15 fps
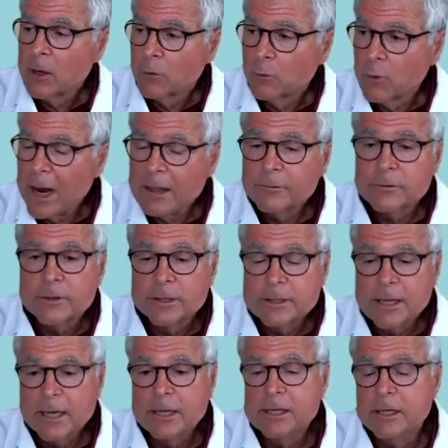rather than
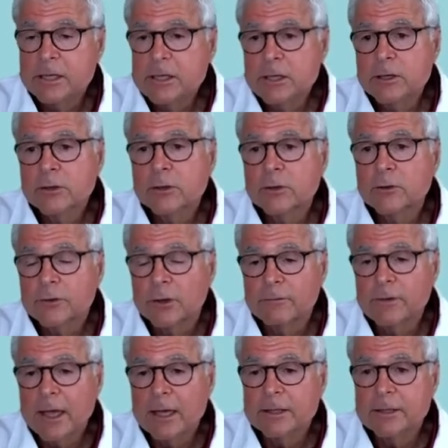taking years of
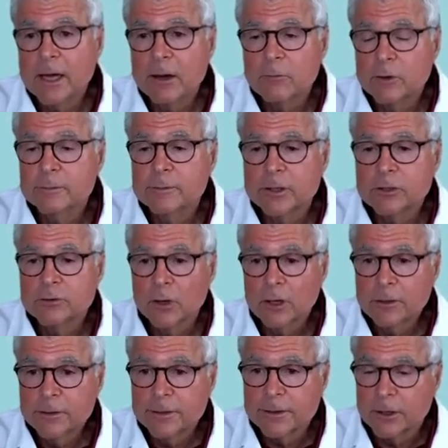antiarrhythmic
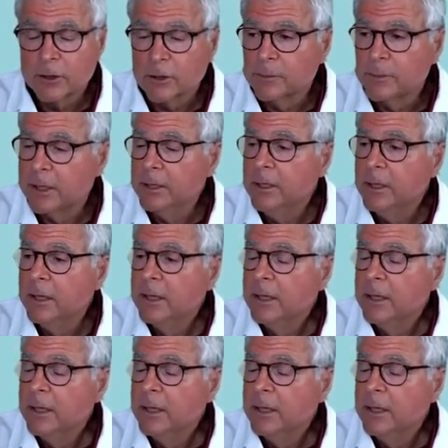drug therapy,